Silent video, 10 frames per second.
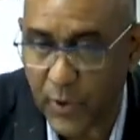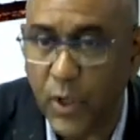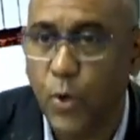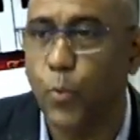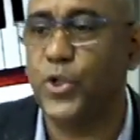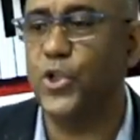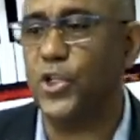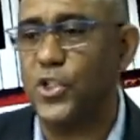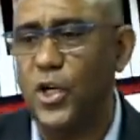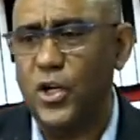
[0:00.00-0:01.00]
We
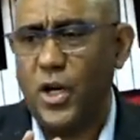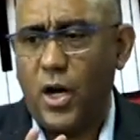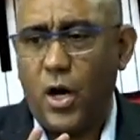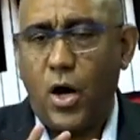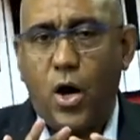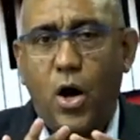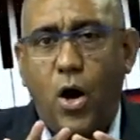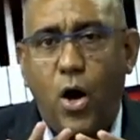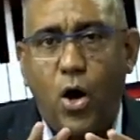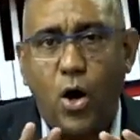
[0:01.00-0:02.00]
just learned
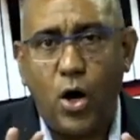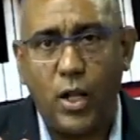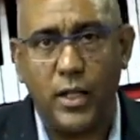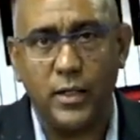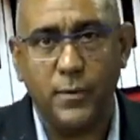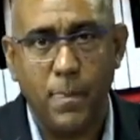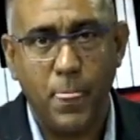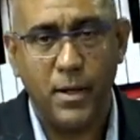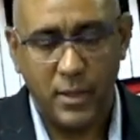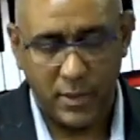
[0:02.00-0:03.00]
all
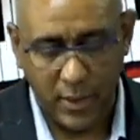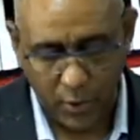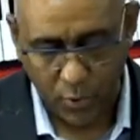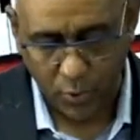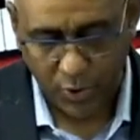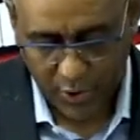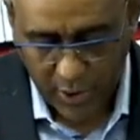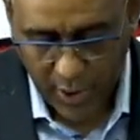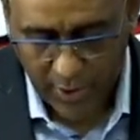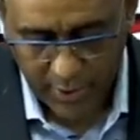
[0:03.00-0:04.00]
the notes
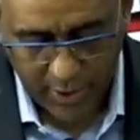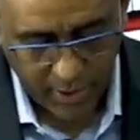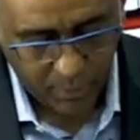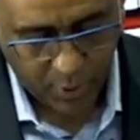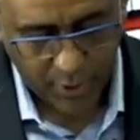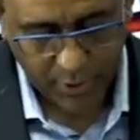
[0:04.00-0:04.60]
on the keyboard.